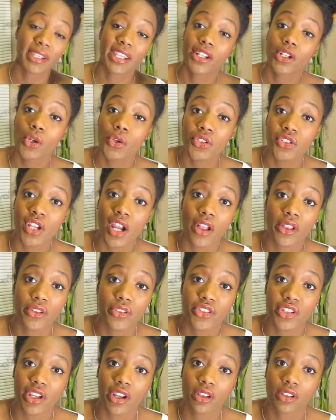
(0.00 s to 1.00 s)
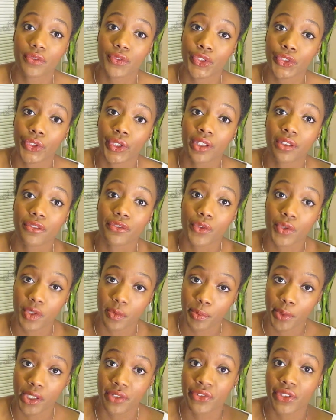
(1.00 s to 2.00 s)
Eco Styler Gel, if you're looking for the
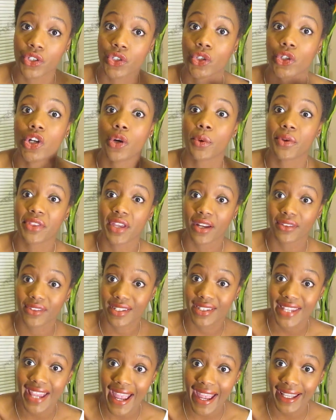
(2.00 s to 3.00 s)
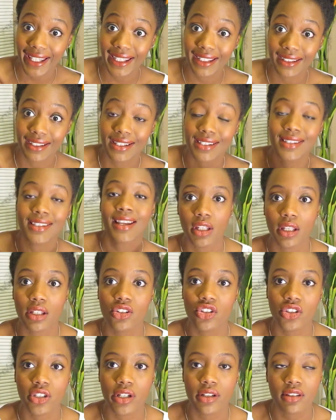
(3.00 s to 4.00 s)
perfect curl without the tackiness. And
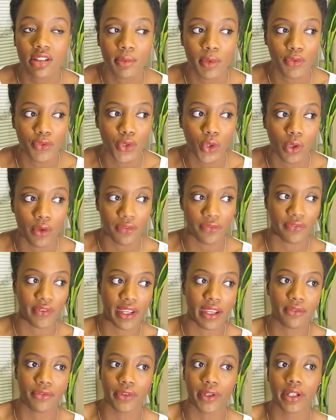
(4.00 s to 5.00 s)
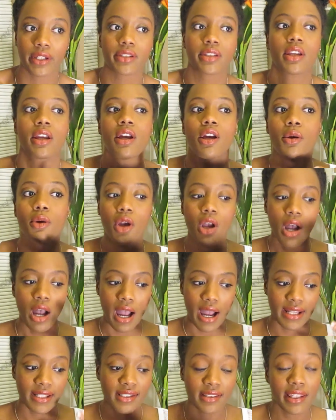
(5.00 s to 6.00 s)
share some of your favorite
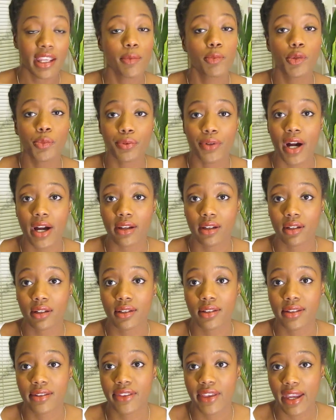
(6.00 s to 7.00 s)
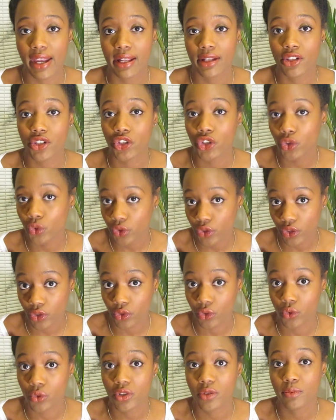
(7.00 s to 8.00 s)
staple products that you
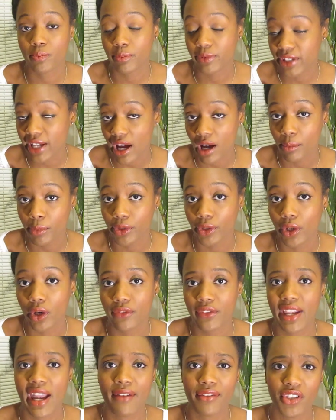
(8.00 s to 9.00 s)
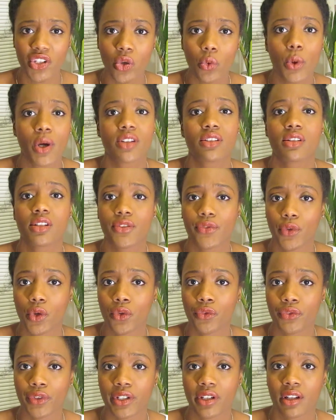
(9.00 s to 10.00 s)
use down below. If you have any questions,
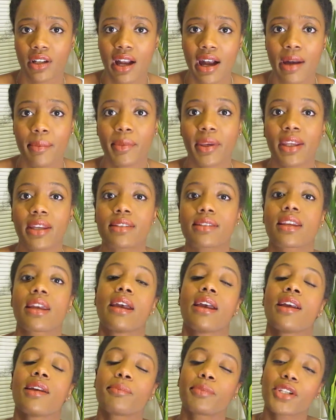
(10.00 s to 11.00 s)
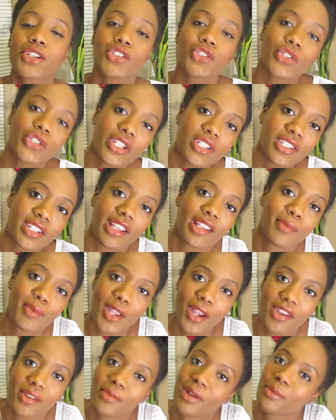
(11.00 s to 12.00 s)
feel free to comment. Be sure to check me
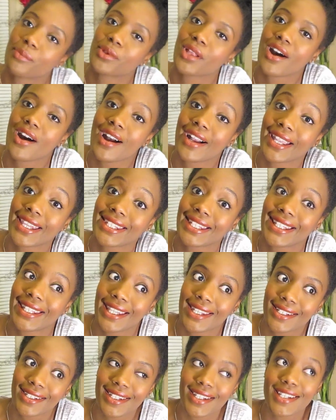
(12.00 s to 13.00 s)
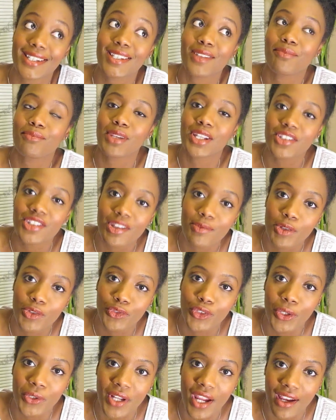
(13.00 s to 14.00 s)
out on my blog, and again, it is
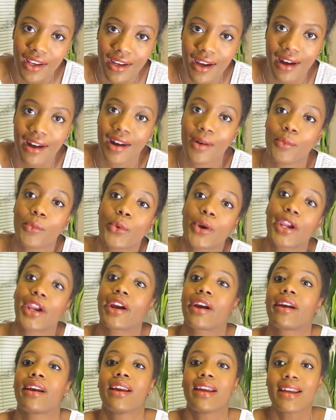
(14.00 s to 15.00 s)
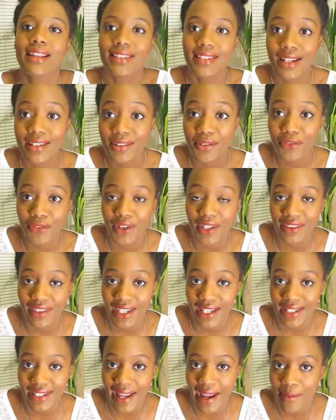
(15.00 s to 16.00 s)
MeechyMonroe.com, where tons of fun
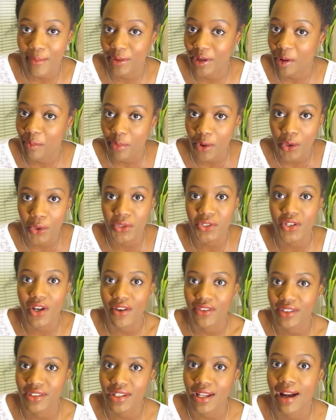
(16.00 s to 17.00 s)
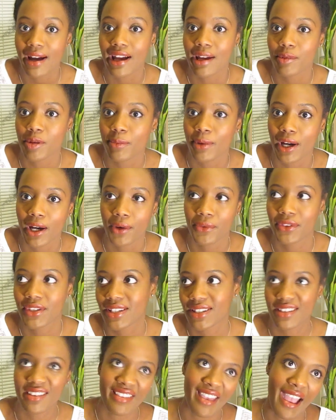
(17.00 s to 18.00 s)
things happen. I post all the time about
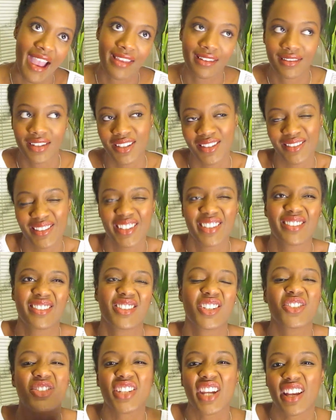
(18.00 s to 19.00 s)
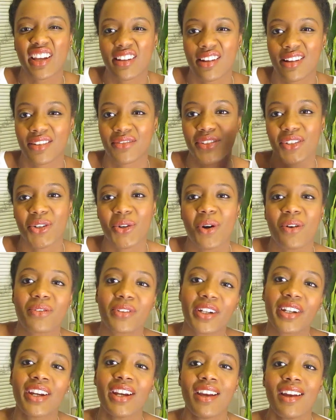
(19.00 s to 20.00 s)
this and that, and you'll check it out if you go
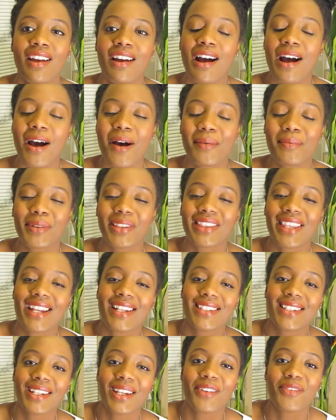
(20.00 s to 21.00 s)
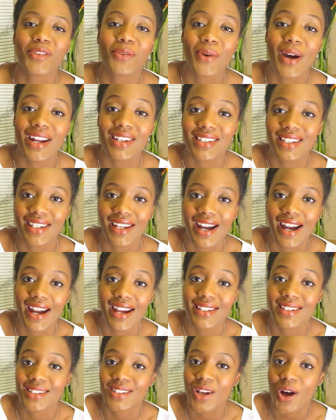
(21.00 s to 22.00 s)
over. But thanks again for watching,
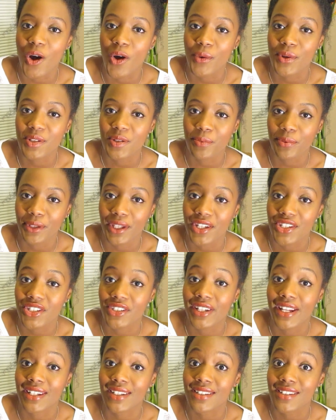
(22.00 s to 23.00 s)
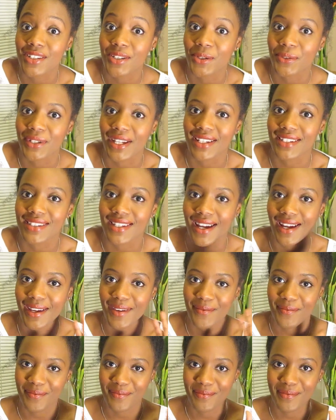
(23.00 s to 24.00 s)
guys. It's always a pleasure, and until next
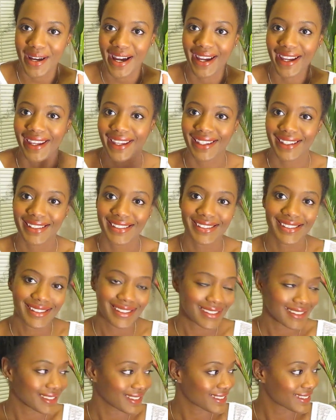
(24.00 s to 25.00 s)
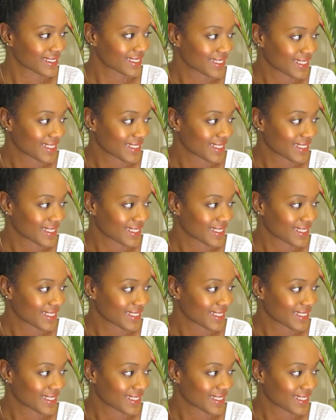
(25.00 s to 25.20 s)
time, bye.